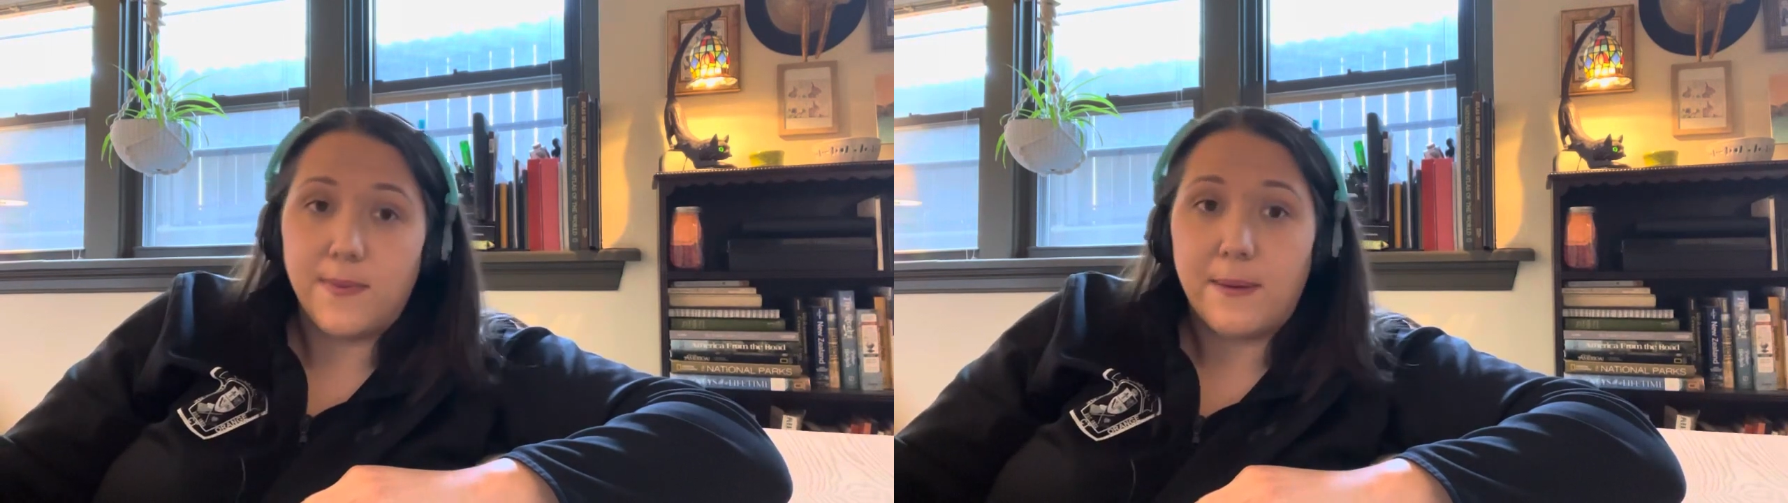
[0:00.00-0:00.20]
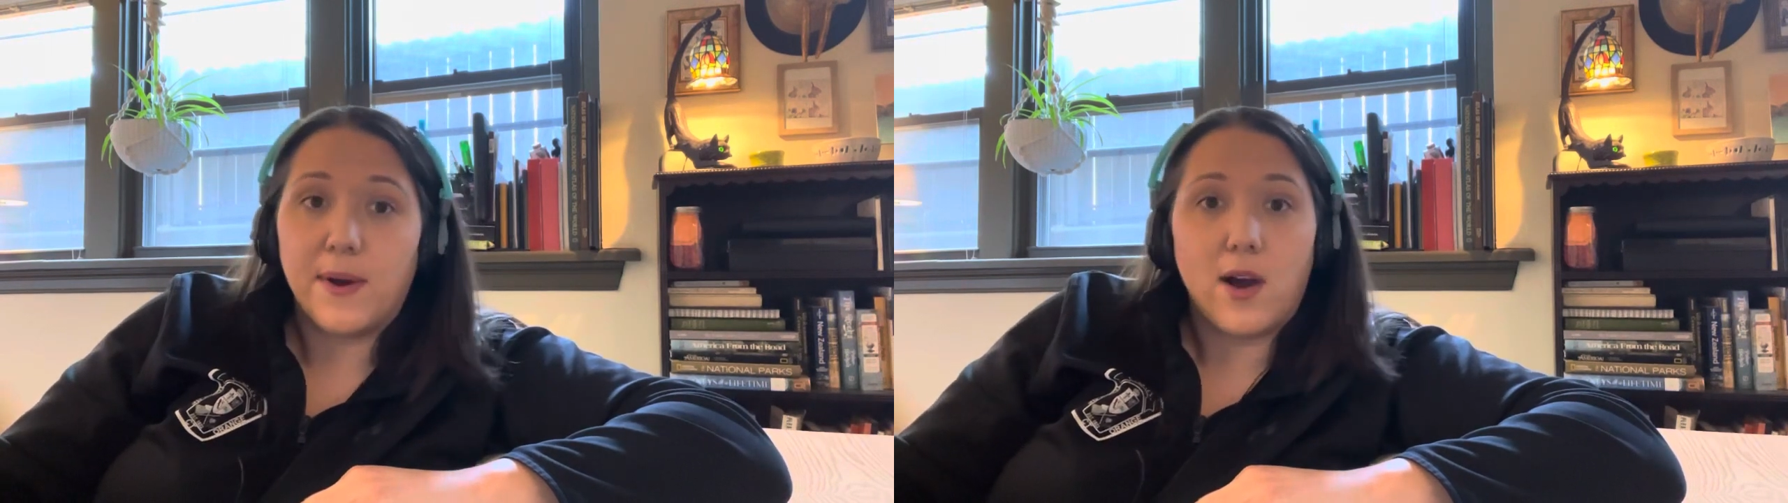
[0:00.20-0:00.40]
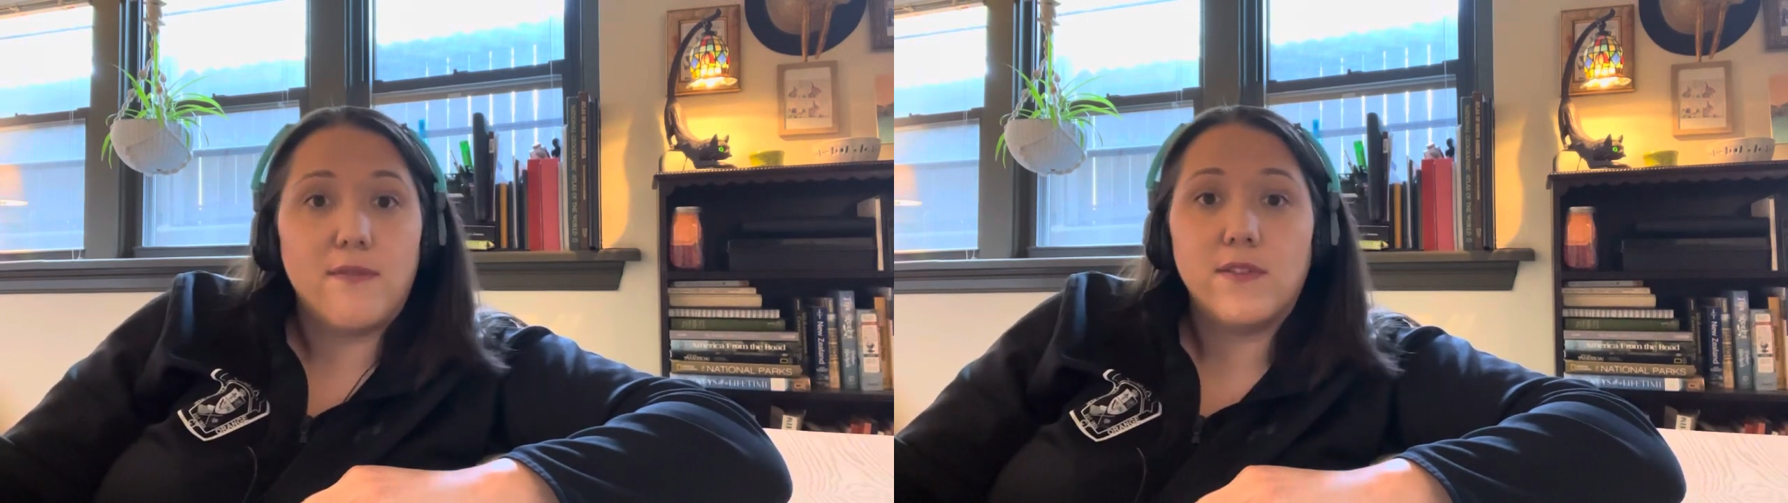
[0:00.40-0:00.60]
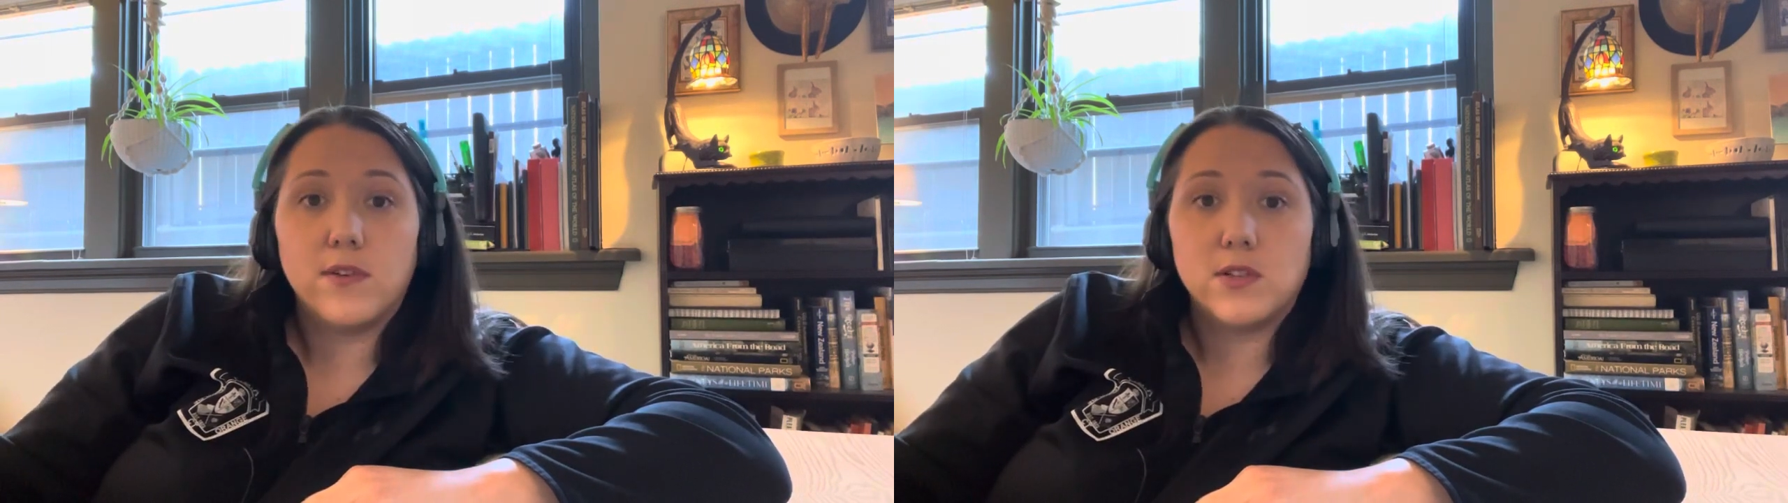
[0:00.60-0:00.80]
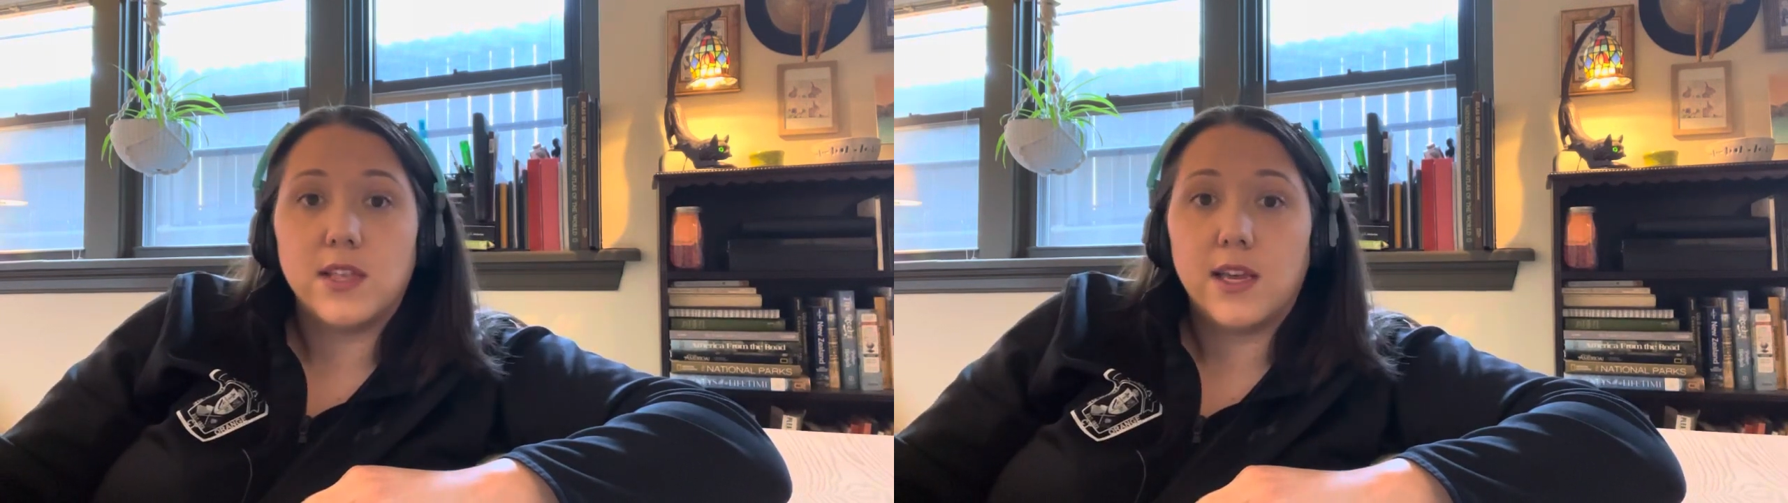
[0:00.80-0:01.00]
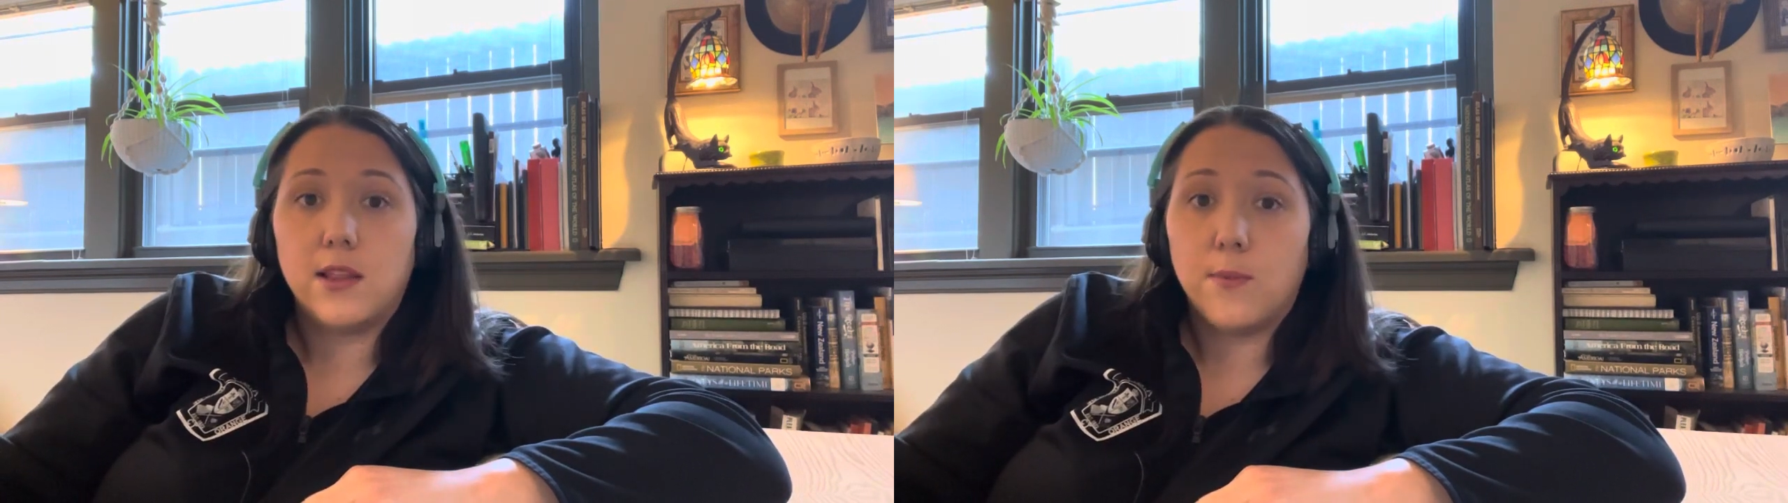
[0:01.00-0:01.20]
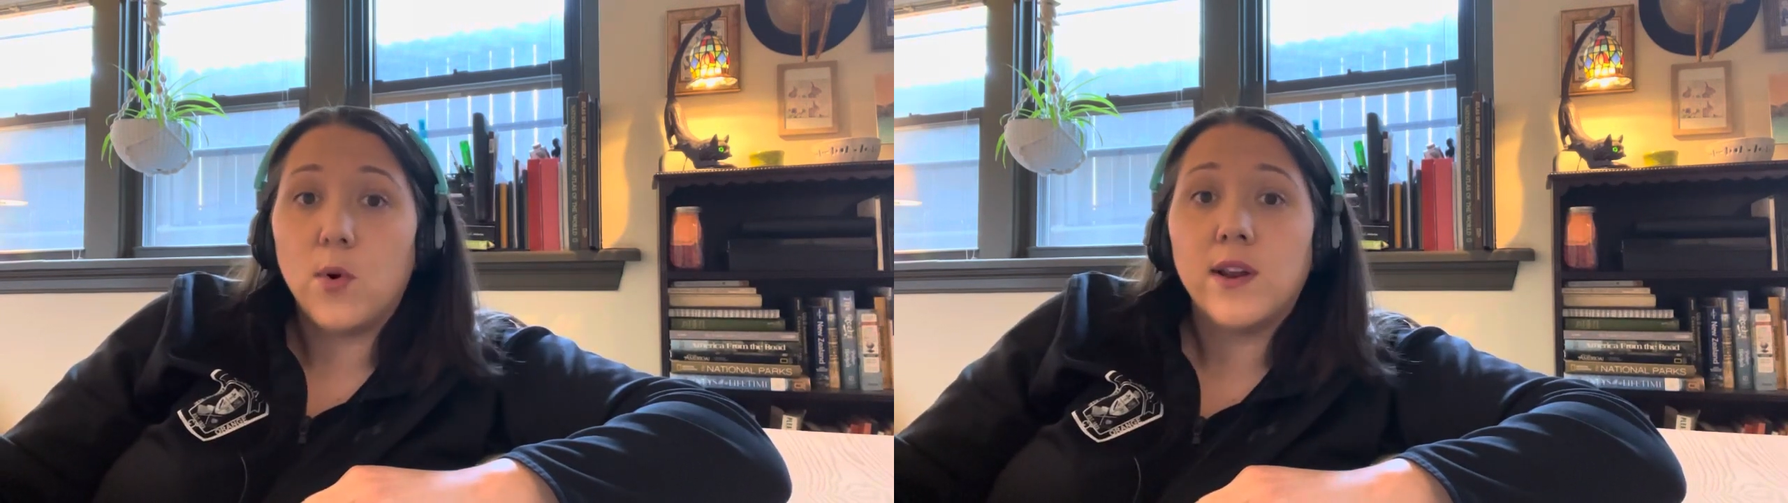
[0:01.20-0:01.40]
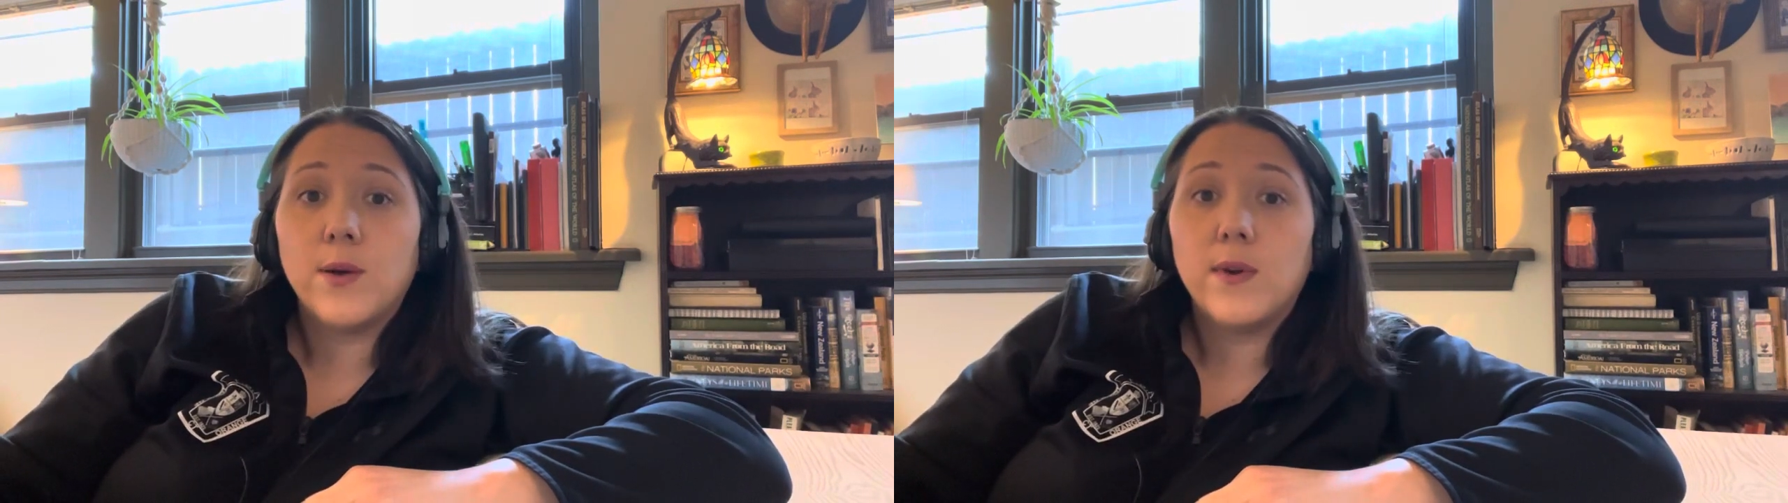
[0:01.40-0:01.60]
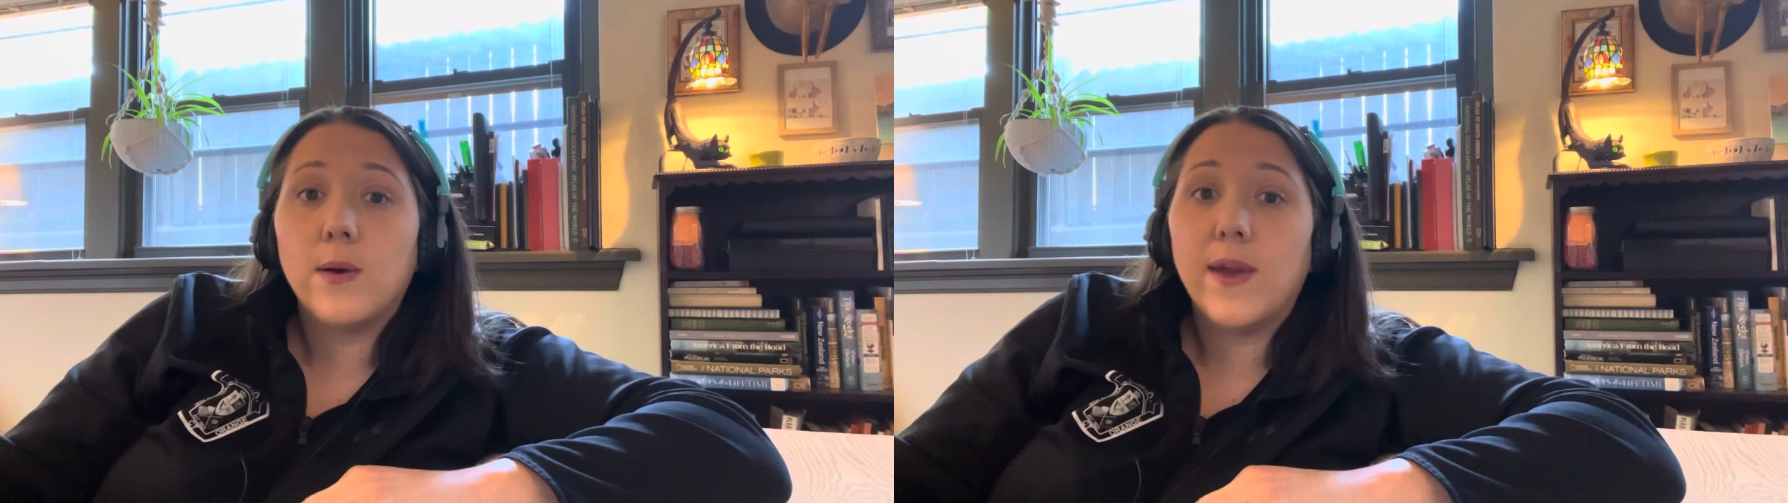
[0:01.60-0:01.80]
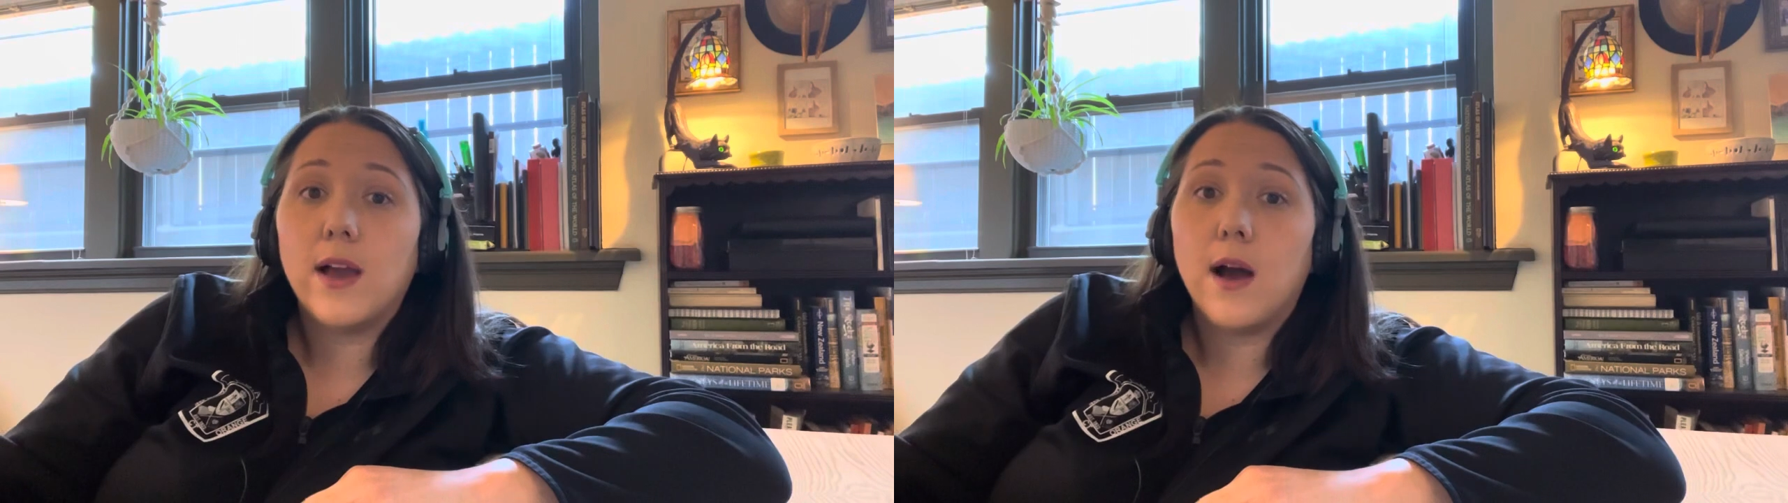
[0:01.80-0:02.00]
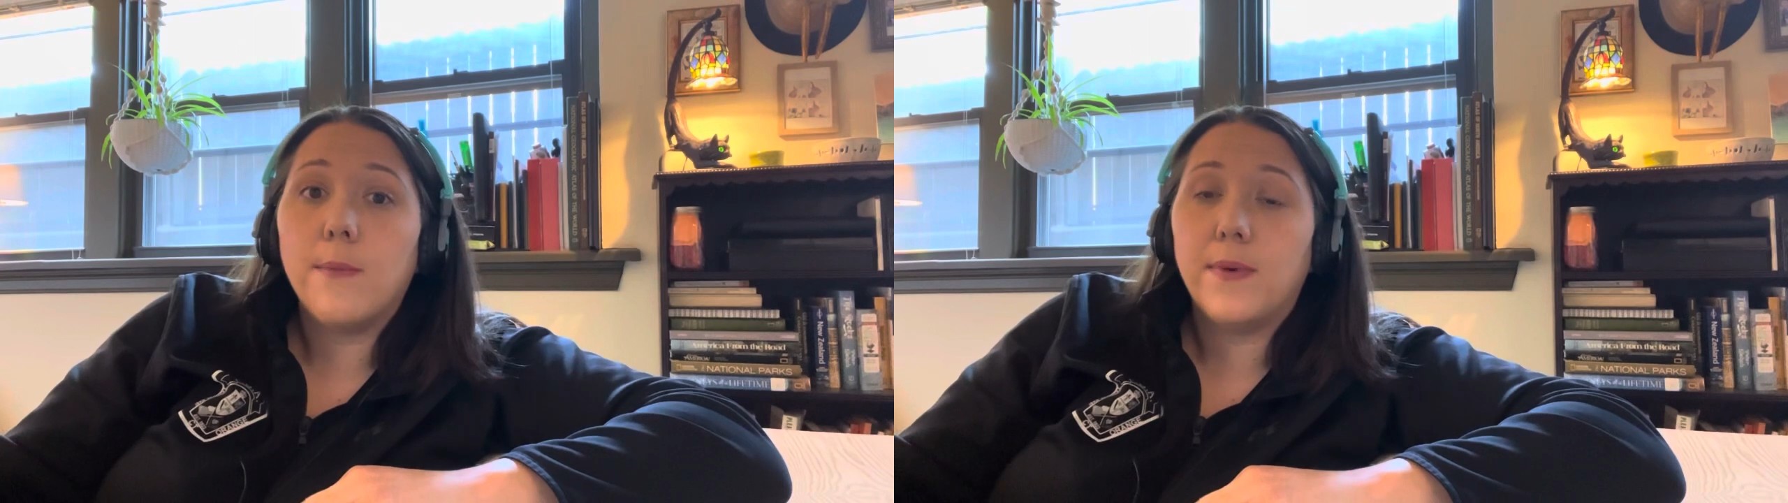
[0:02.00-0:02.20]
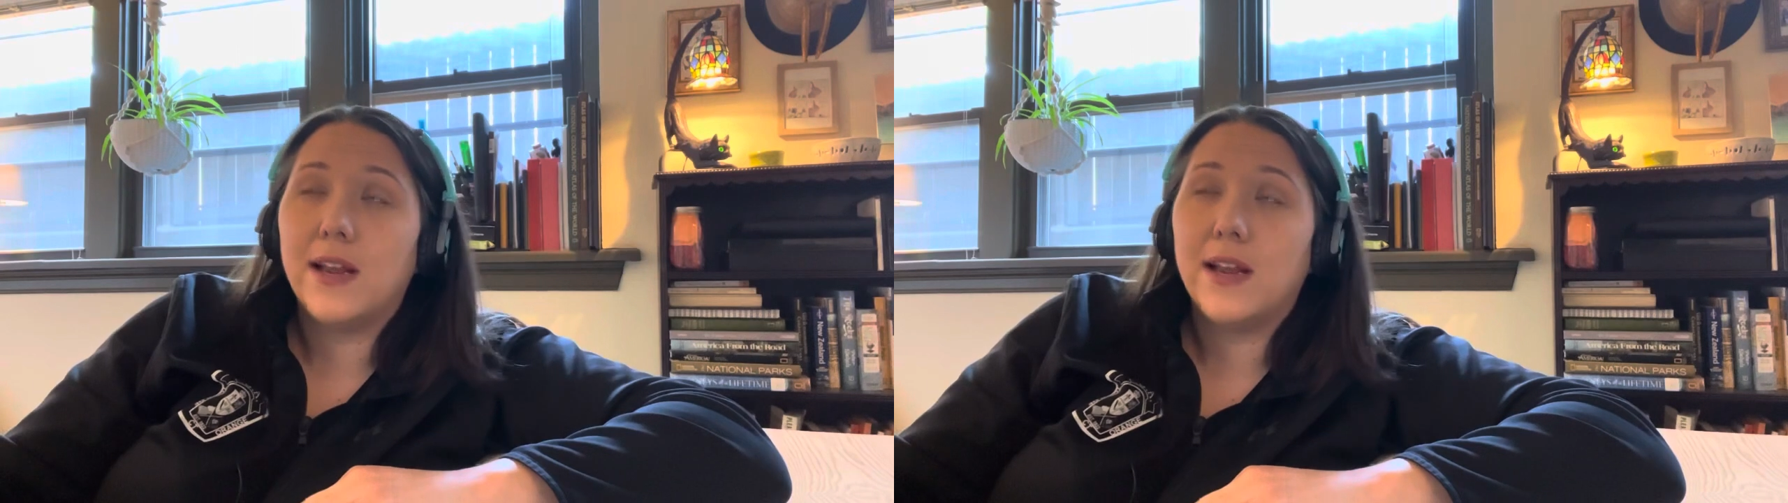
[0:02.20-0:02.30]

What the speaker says: make my coffee first thing in the morning when I wake up,